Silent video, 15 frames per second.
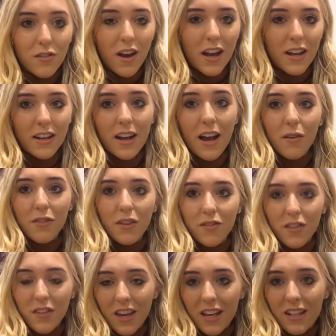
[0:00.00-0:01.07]
find an outfit
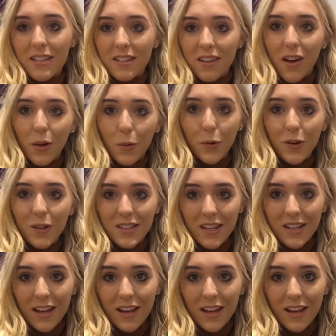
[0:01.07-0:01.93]
for the InStyle Awards